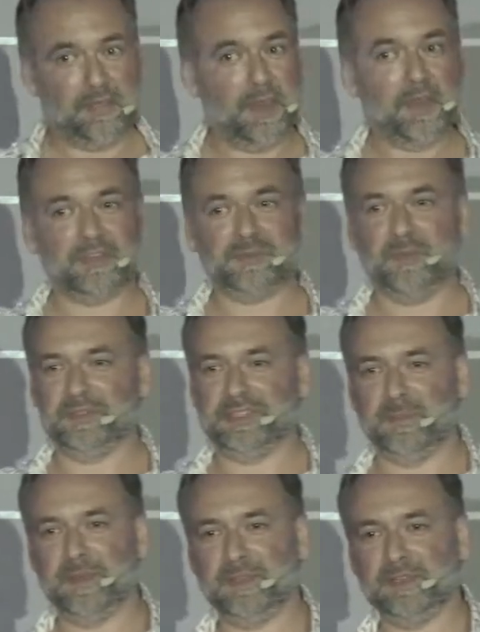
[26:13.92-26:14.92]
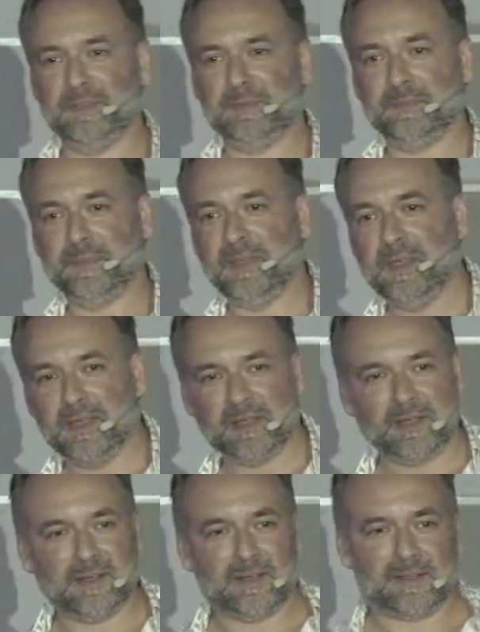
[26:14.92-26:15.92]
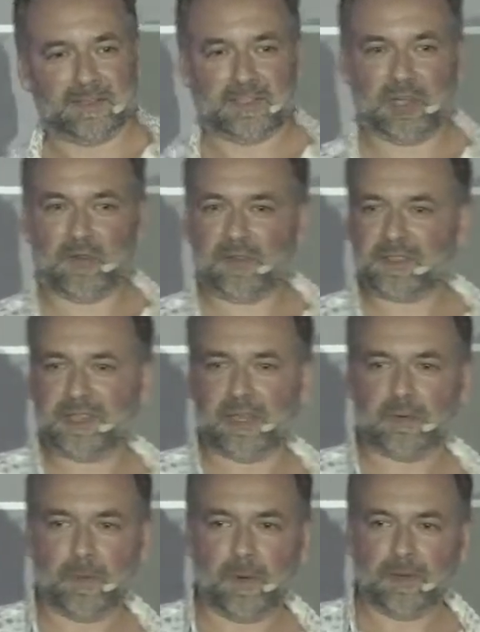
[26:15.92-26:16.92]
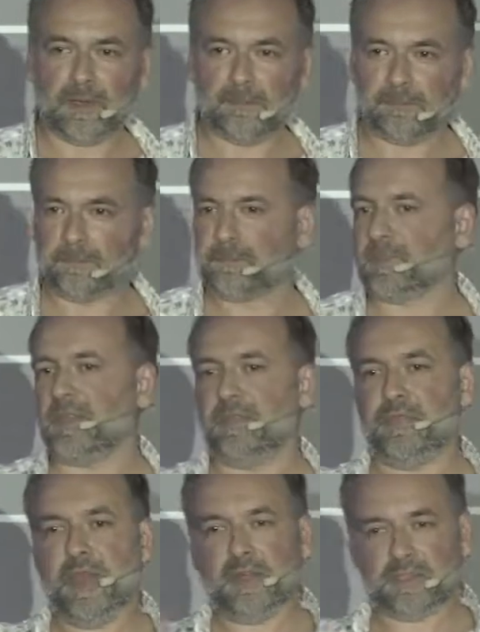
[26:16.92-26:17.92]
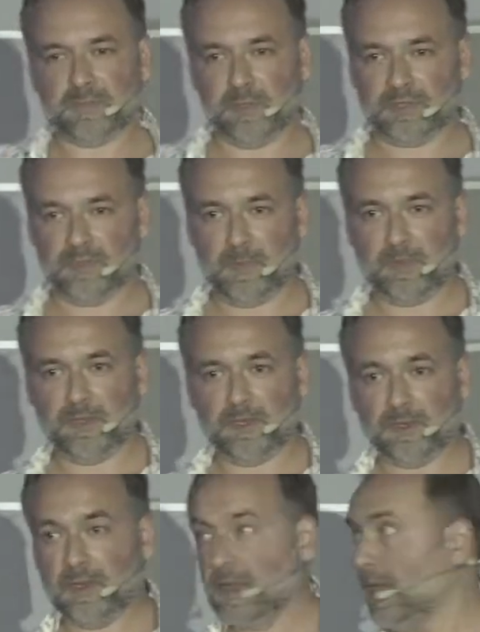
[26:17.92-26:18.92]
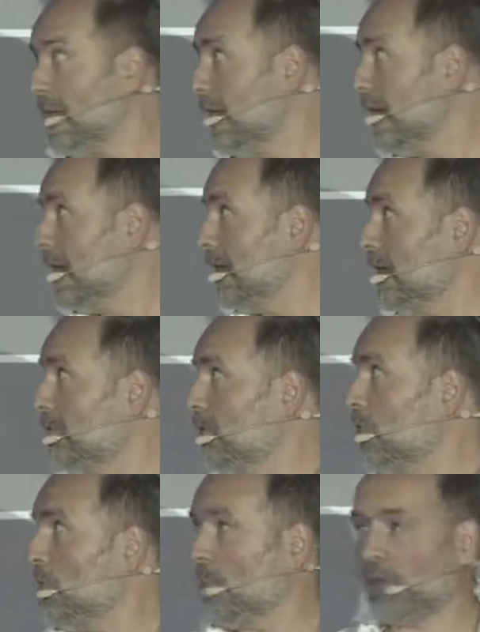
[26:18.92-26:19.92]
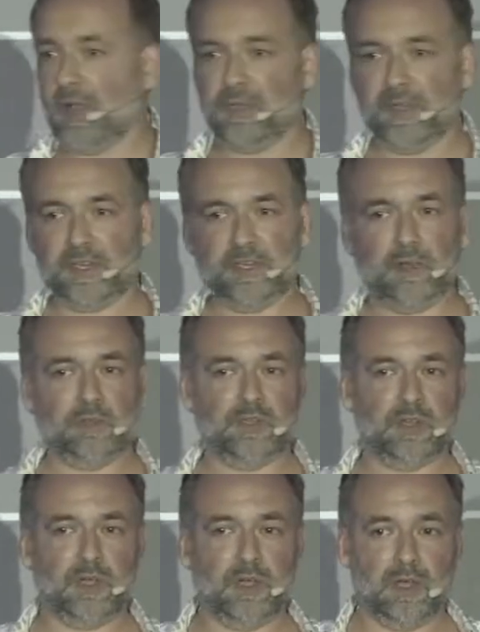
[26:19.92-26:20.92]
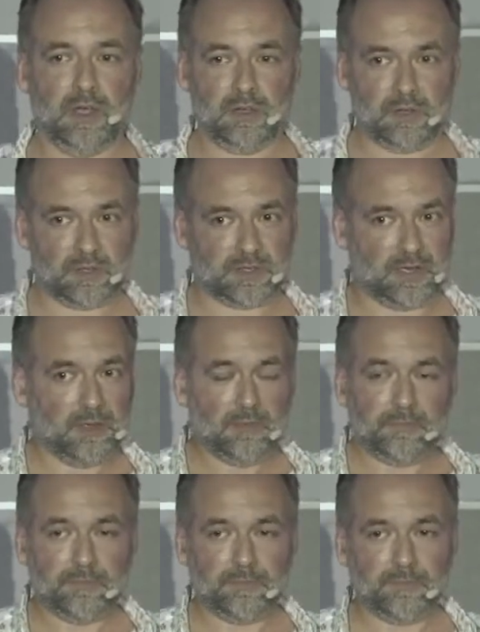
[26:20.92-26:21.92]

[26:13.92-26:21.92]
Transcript: their responsibility. Service not working, their responsibility. If you operate the technology at yourself,